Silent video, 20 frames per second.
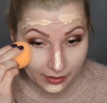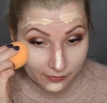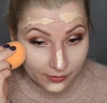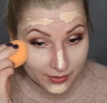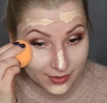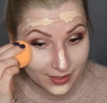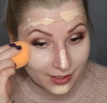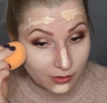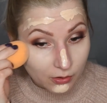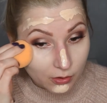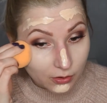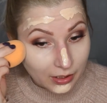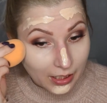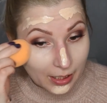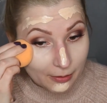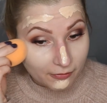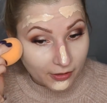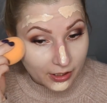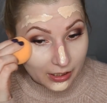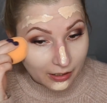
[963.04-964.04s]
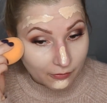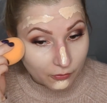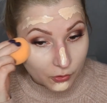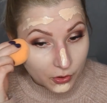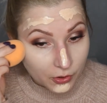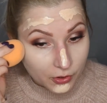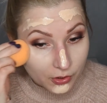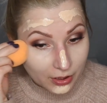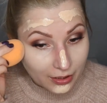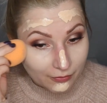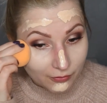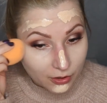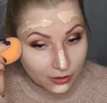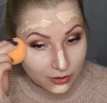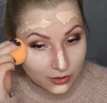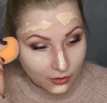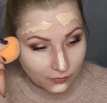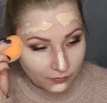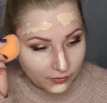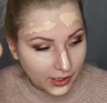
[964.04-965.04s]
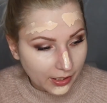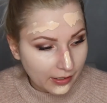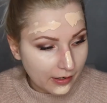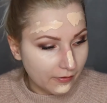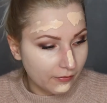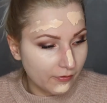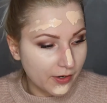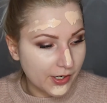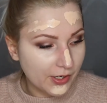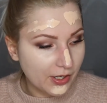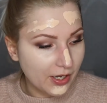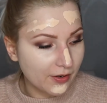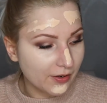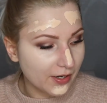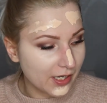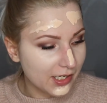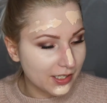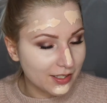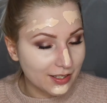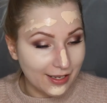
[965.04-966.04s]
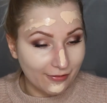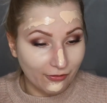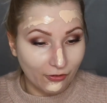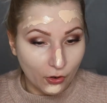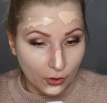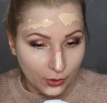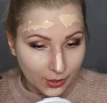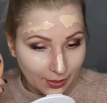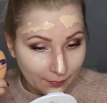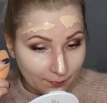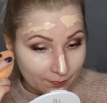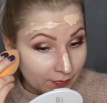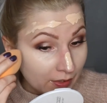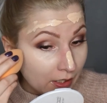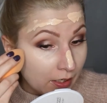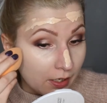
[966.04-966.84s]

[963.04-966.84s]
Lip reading: every single time when I would travel somewhere where there is Sephora,